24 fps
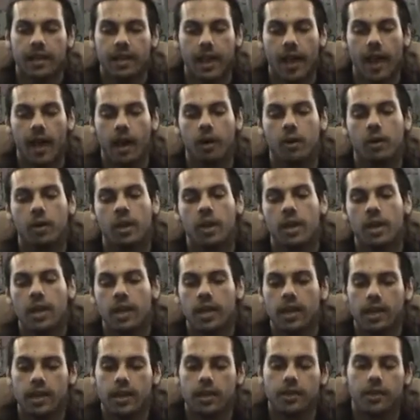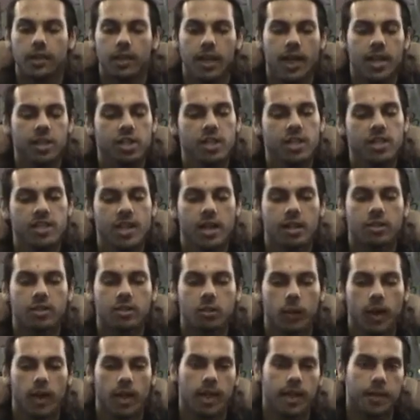Now, in The Legend of Zelda
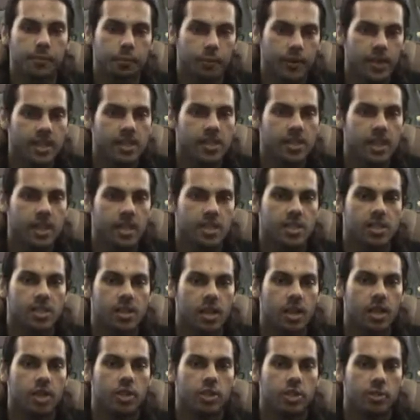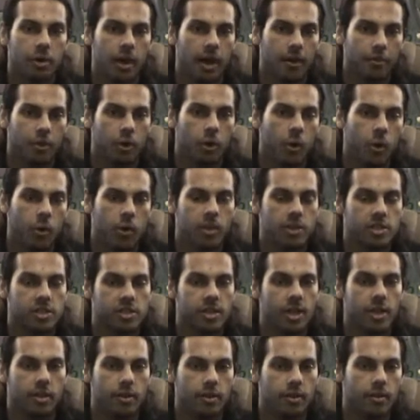Twilight Princess, you have a
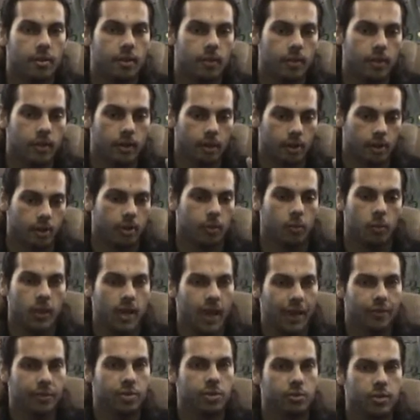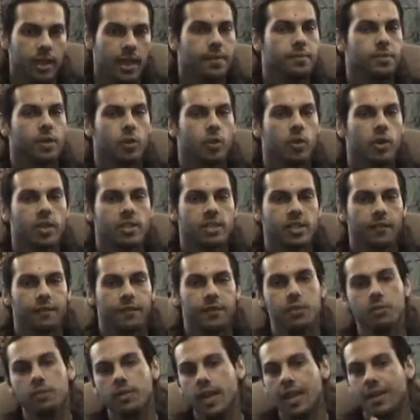horse, and whatever you name the horse,
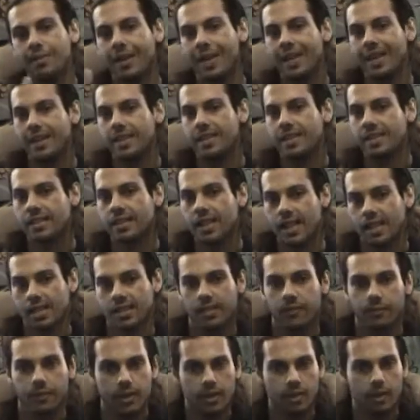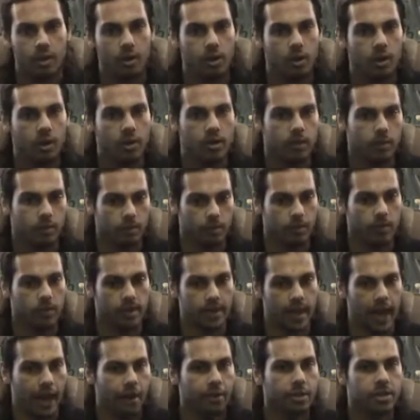if you name it an excessively long
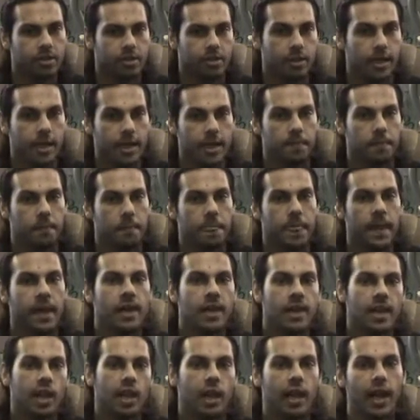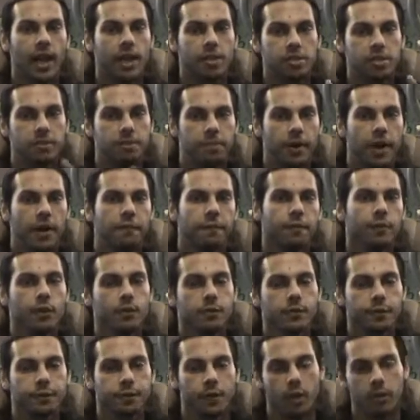character name, it'll actually buffer
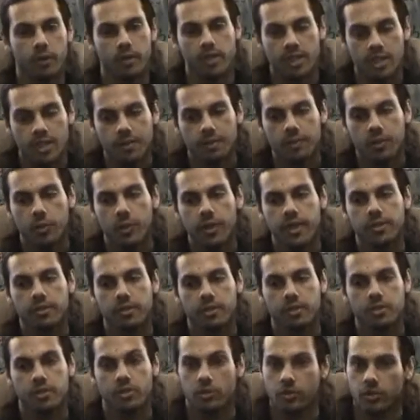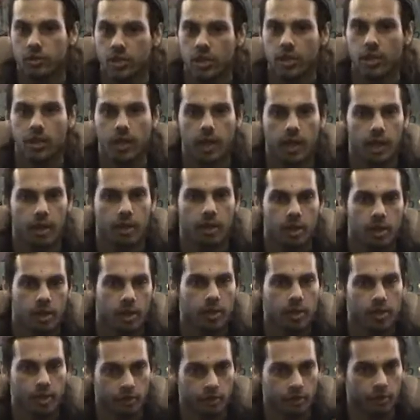overflow in Team Tweezers using their
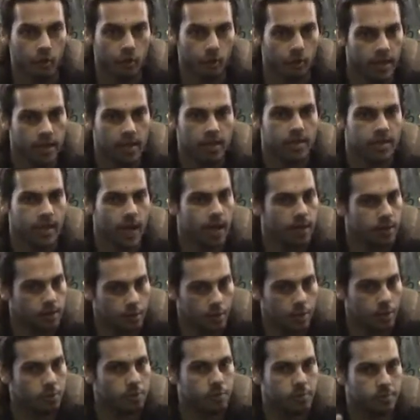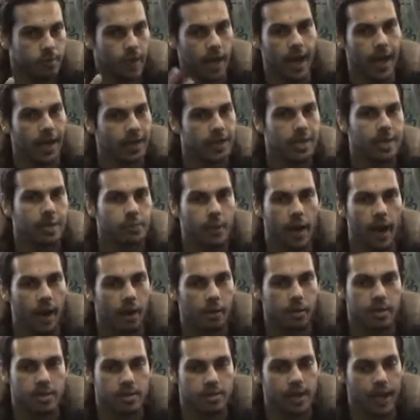great techno hacking
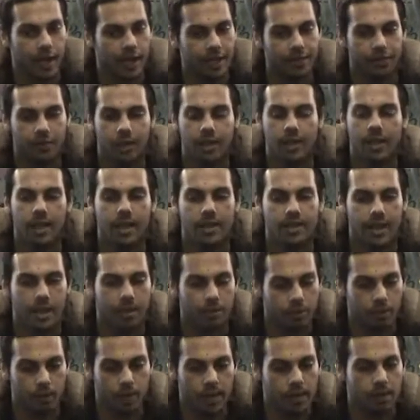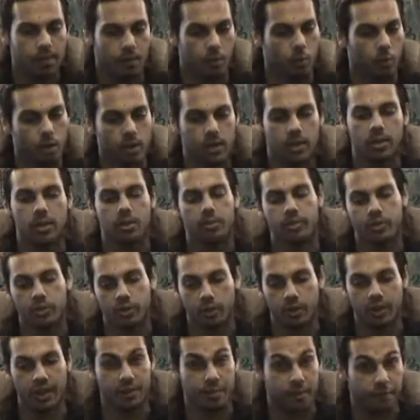powers. Not even going to get into how great the work that they've been
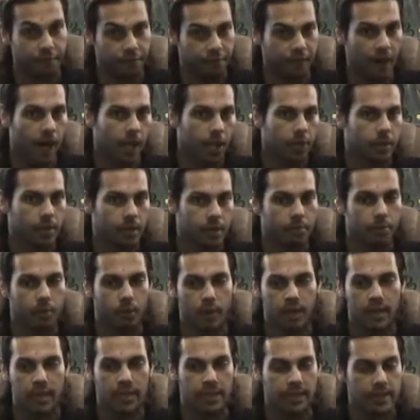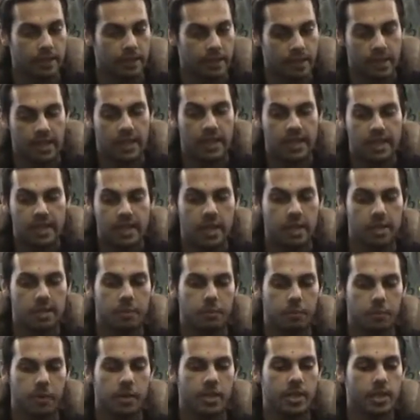doing. I've been following them greatly, and there's
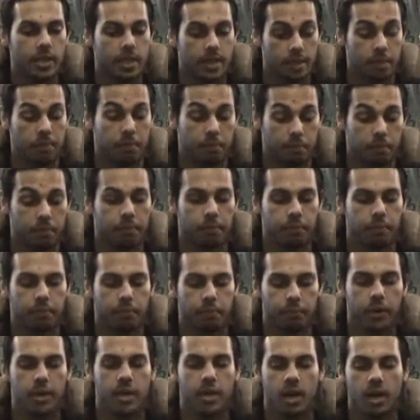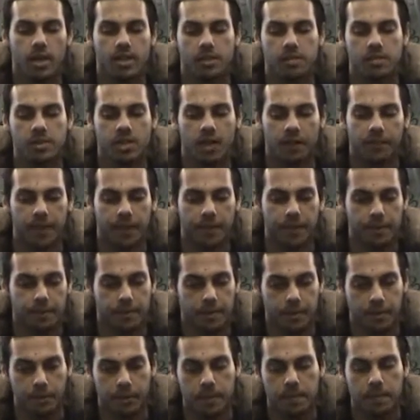some pretty awesome stuff that they've
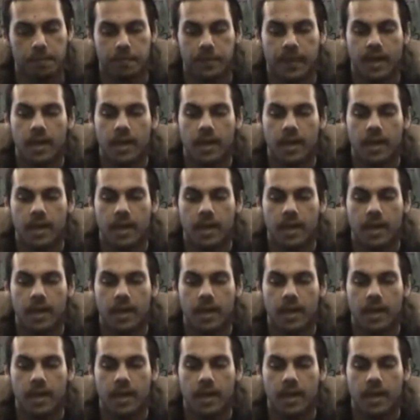been doing.